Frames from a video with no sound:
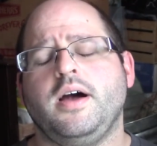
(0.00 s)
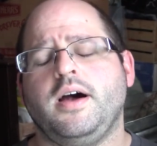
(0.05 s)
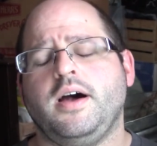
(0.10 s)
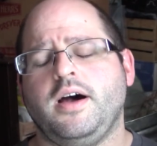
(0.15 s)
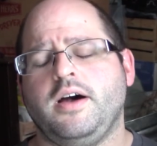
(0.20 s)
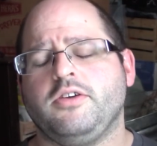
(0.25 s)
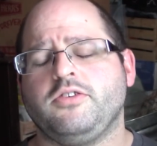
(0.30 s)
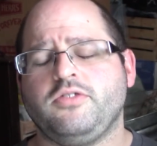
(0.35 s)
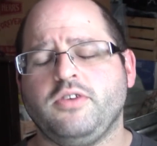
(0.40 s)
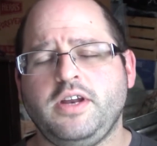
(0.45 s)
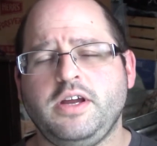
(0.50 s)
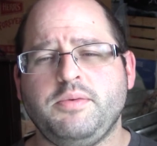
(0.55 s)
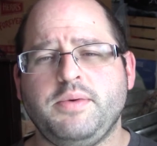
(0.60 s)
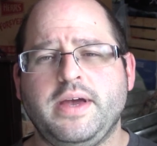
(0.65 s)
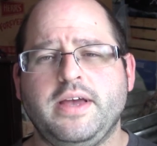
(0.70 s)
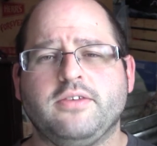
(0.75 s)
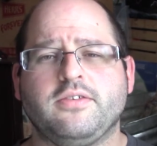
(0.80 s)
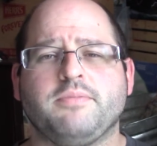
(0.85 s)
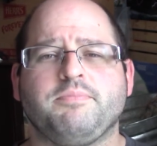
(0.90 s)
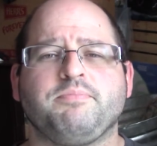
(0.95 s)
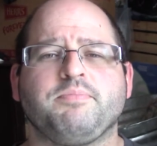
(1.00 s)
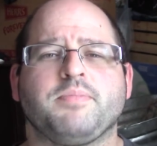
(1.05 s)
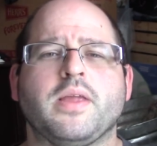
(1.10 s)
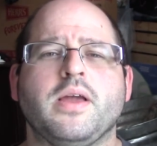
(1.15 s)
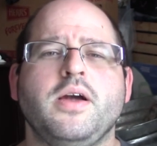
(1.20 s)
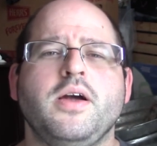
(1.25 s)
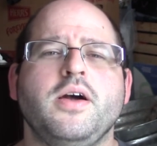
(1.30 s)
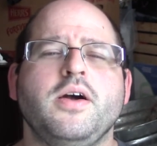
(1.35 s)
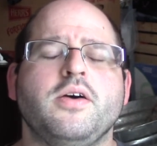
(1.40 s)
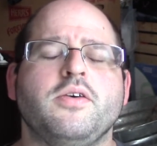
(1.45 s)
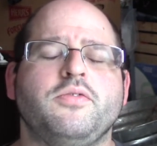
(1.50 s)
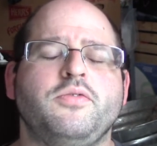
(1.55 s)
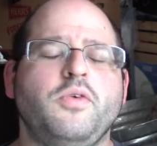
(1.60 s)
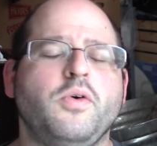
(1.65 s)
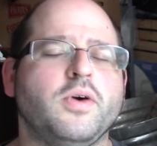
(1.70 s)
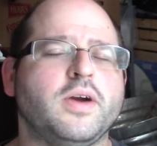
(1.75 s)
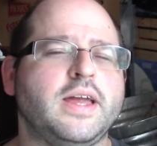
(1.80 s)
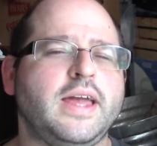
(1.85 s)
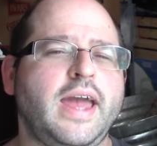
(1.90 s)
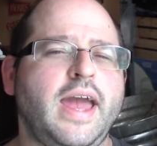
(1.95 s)
Uh, so anyways,
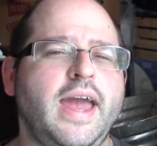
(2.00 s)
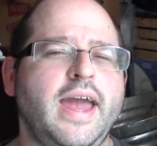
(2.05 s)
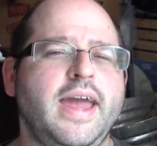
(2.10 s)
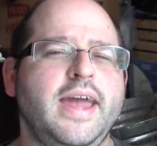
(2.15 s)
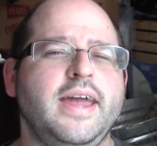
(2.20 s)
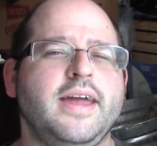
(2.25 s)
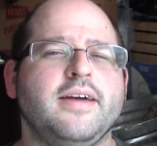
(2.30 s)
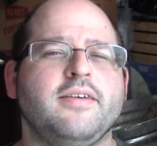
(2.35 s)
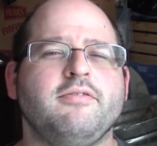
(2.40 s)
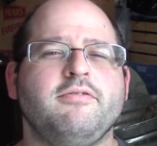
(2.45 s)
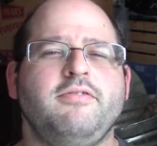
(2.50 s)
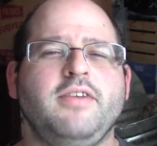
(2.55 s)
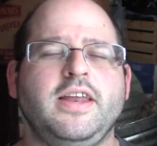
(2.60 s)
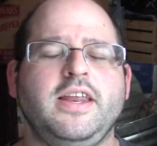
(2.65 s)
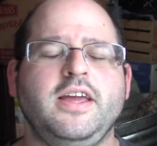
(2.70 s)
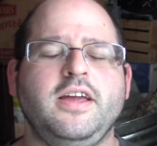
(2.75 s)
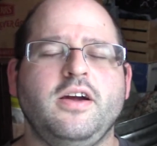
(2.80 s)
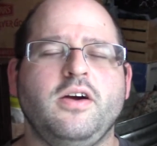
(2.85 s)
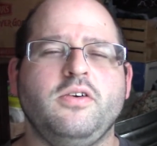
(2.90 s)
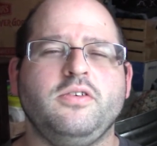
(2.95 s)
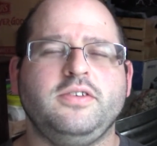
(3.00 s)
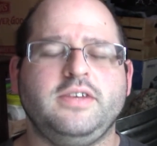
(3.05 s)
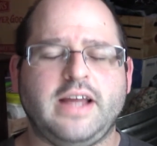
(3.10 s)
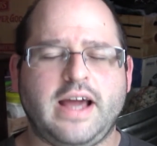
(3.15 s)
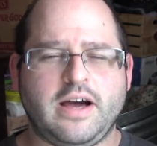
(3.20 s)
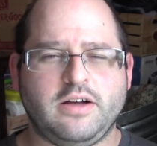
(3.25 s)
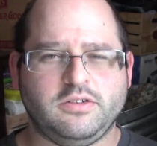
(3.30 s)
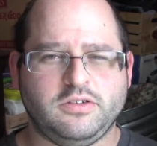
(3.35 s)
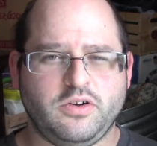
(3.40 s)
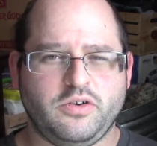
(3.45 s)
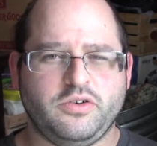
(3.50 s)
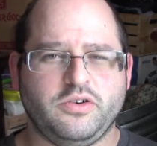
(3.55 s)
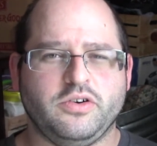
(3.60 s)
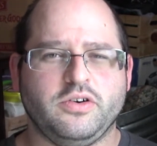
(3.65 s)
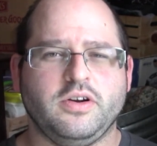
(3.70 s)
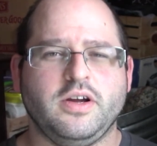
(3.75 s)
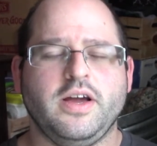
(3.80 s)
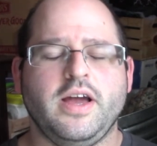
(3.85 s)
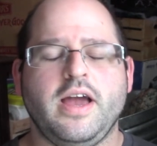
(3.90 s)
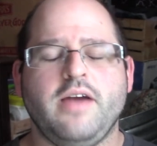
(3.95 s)
four K Video
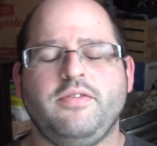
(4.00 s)
Downloader.